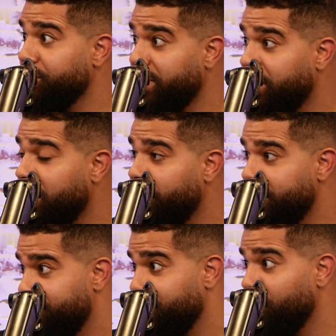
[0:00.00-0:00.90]
your income
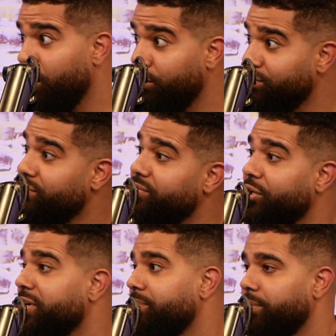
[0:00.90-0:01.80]
is. So you owe
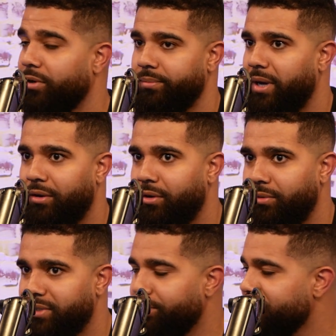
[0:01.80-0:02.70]
30, or I don't know
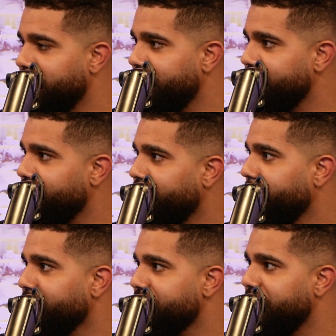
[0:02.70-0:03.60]
what the percentage,
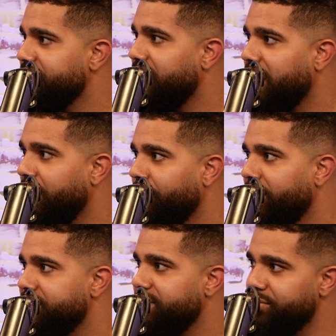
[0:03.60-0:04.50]
30% to the
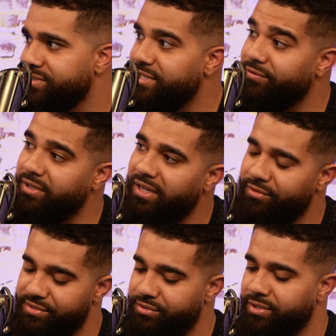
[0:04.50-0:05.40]
IRS, and there's different
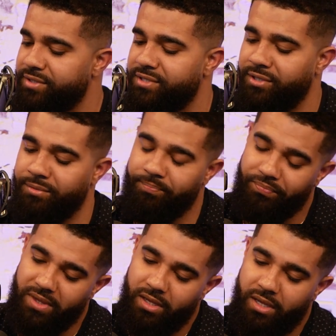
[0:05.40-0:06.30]
levels to it. So
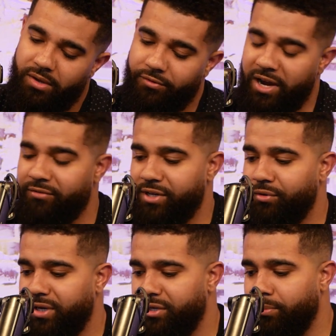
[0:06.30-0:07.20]
for every
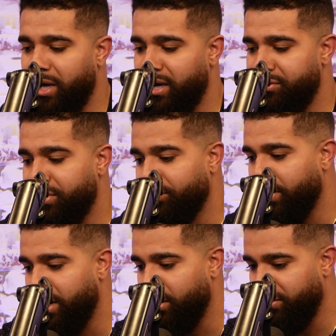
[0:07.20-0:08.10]
unit you buy, you can
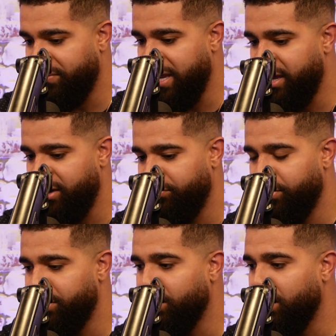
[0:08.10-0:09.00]
write off to have
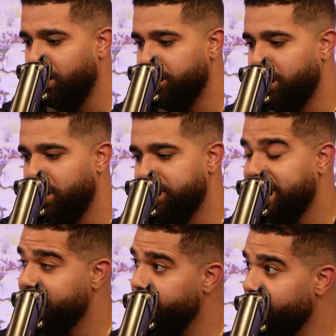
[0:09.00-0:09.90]
what you call
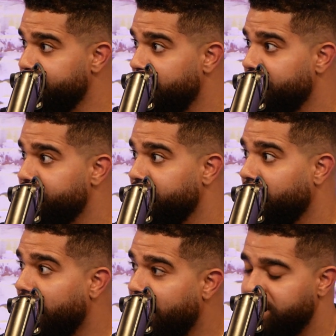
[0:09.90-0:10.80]
tax depreciation
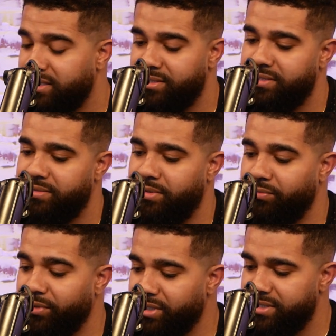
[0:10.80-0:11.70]
on assets
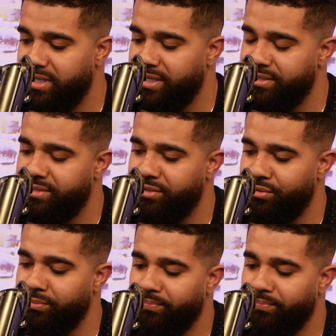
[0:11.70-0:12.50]
in real estate. So,